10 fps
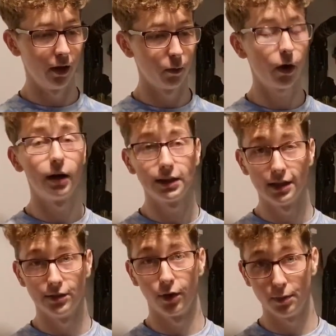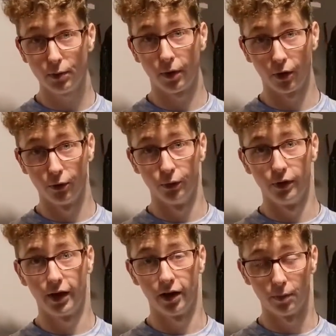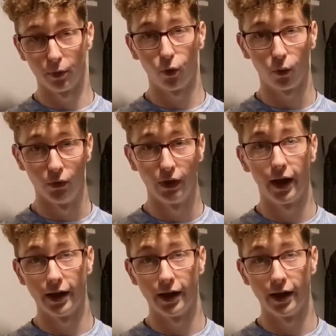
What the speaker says: Well, I did. I built my own. I bought one